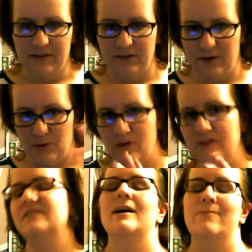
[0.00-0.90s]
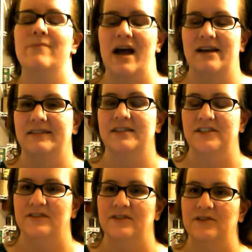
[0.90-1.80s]
there were some
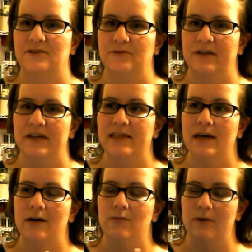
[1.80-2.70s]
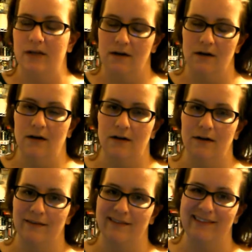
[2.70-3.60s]
passages in the story that went on
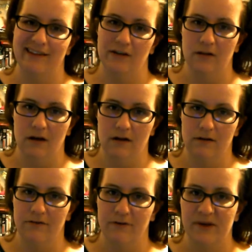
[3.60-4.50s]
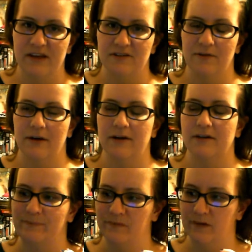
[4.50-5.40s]
a little long for me as far
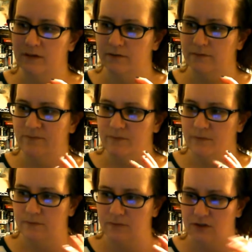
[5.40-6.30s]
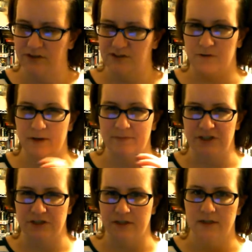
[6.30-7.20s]
as
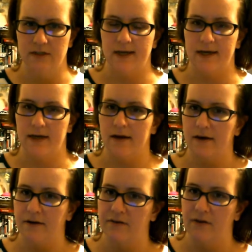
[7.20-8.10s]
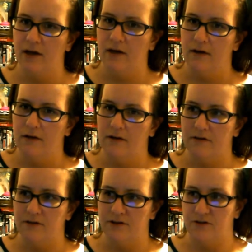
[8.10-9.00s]
description and
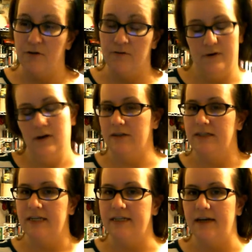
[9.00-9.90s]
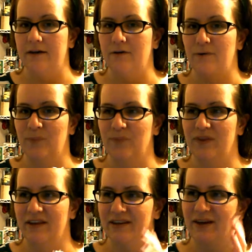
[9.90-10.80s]
just overall detail.
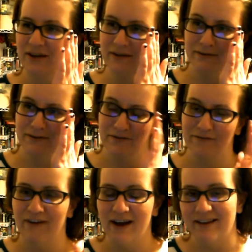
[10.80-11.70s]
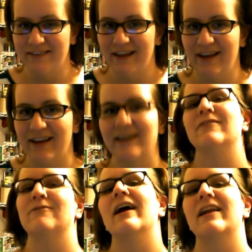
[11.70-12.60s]
There's a fine line
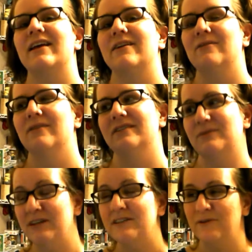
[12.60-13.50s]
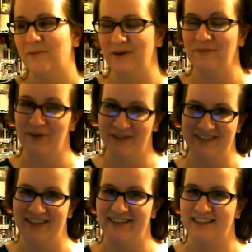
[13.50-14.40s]
in writing, especially when books
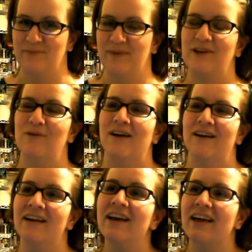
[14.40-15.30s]
get this big, where